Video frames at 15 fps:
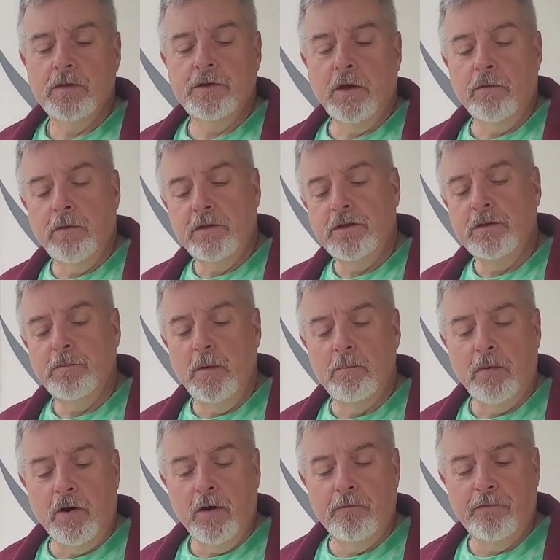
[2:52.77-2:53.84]
So this has
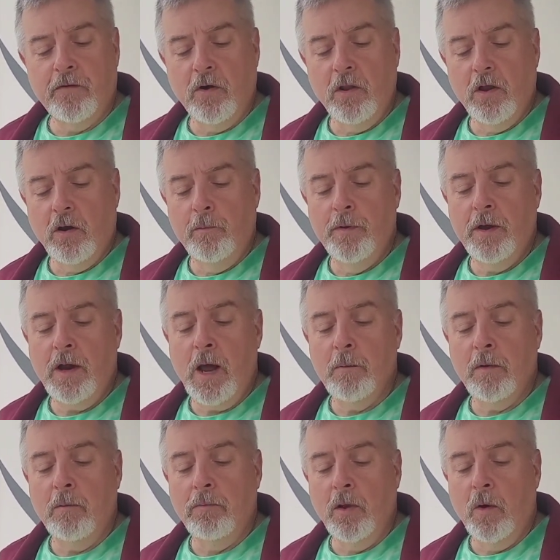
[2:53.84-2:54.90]
been burning for a little bit.
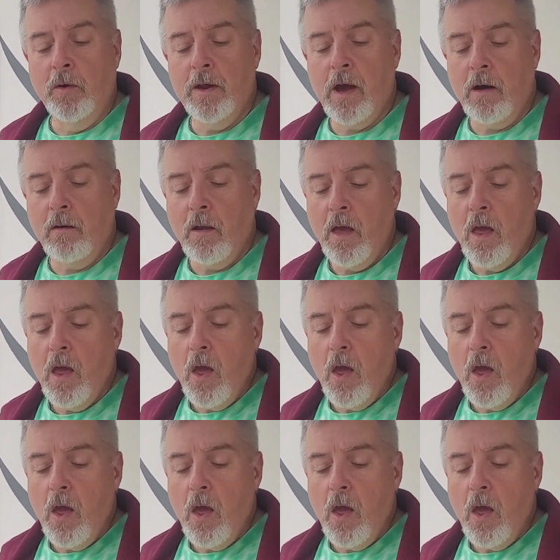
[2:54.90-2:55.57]
I'm gonna blow it out.